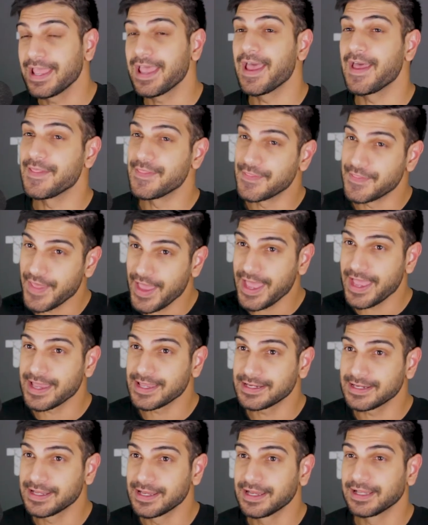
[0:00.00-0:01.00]
and
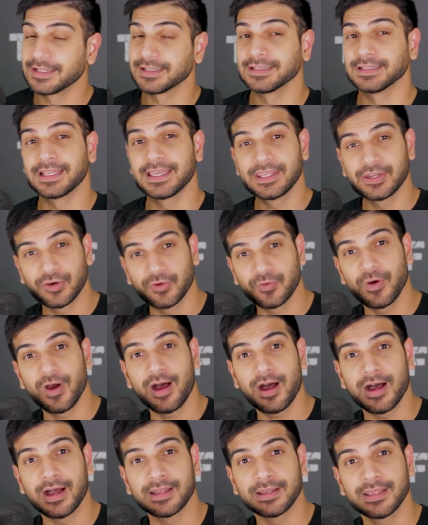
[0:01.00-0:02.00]
then later
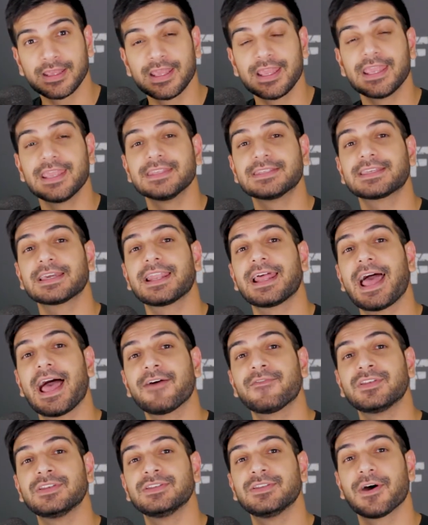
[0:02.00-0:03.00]
on, he's going to
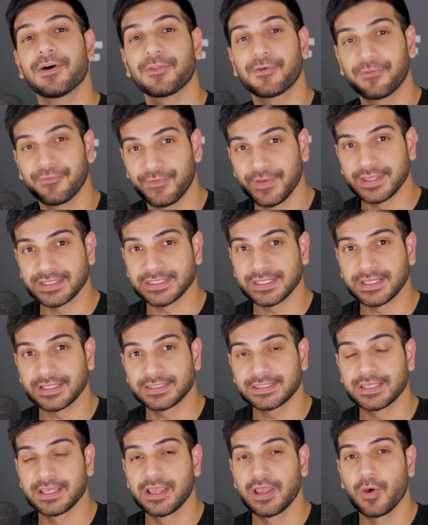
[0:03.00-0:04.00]
have another
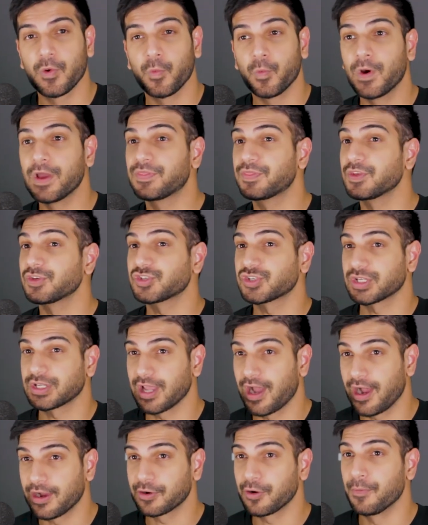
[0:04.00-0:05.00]
visit with the
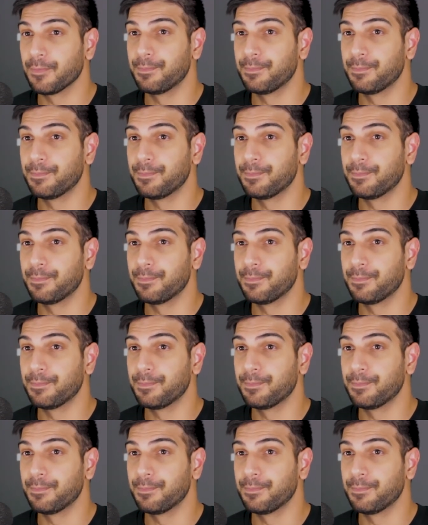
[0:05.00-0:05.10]
Chicago